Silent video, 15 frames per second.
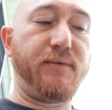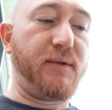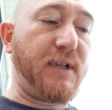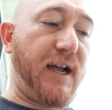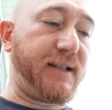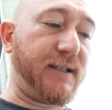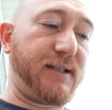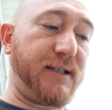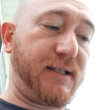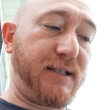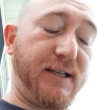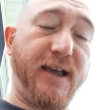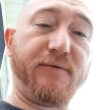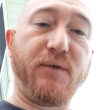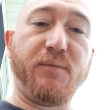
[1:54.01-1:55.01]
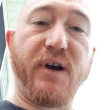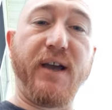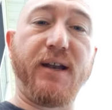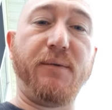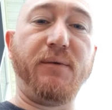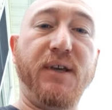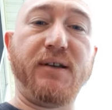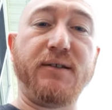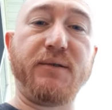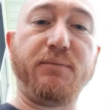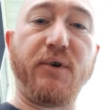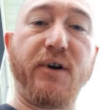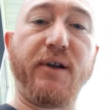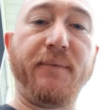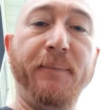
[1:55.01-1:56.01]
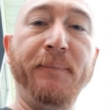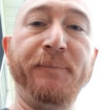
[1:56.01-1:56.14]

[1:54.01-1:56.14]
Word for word: Not that this is heavy by any means, but